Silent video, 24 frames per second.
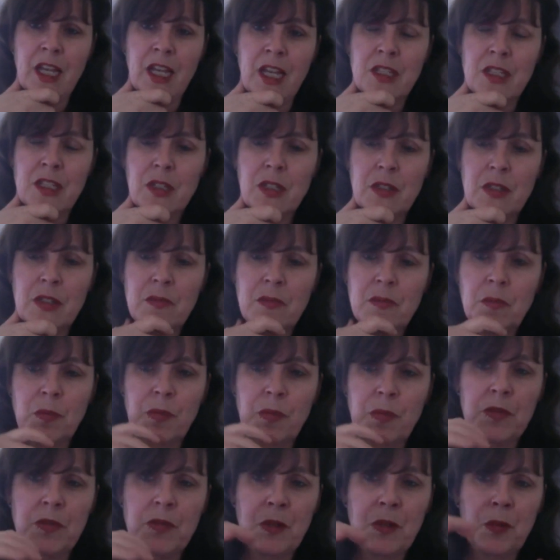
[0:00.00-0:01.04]

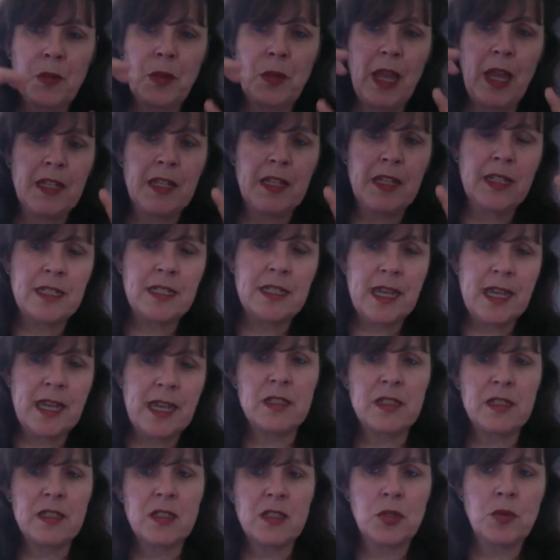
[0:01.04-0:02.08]
So we had an
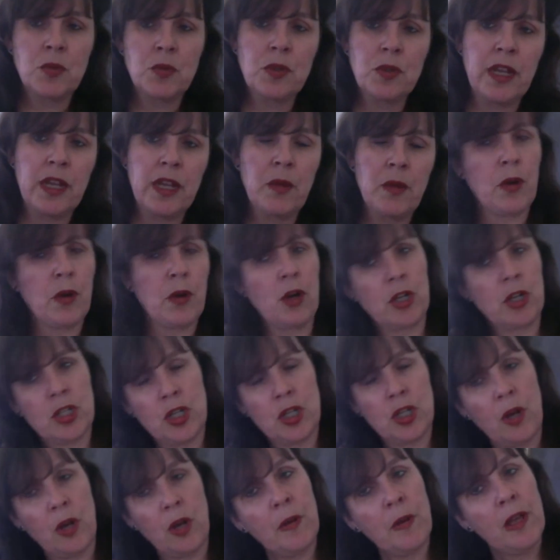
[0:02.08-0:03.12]
intense 2-day
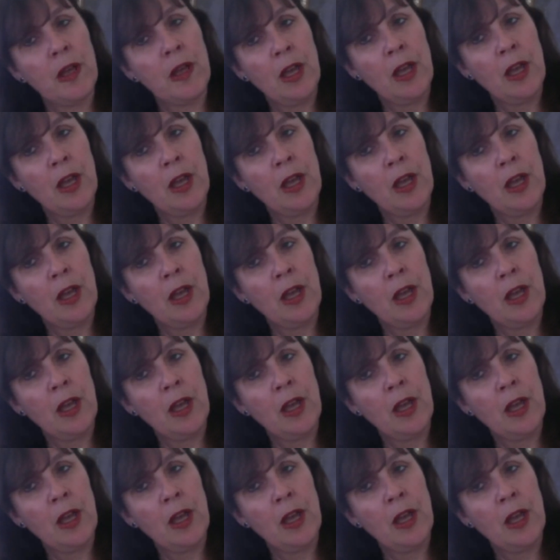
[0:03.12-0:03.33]
workshop